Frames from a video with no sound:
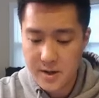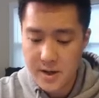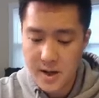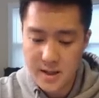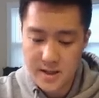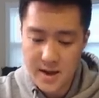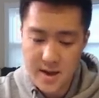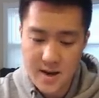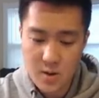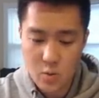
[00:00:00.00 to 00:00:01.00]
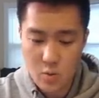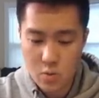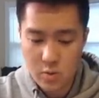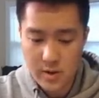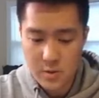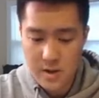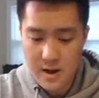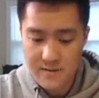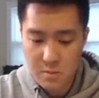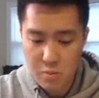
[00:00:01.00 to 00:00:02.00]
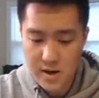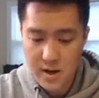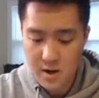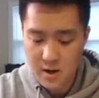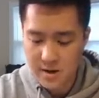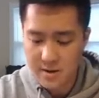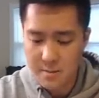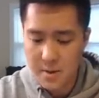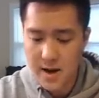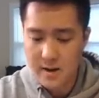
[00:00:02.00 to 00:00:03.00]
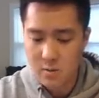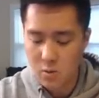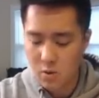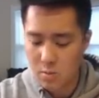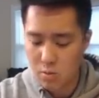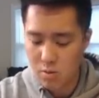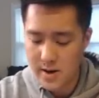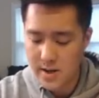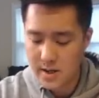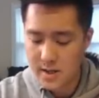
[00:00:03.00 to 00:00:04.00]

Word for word: And then, ooh, we do have a break card in Pyroar Break.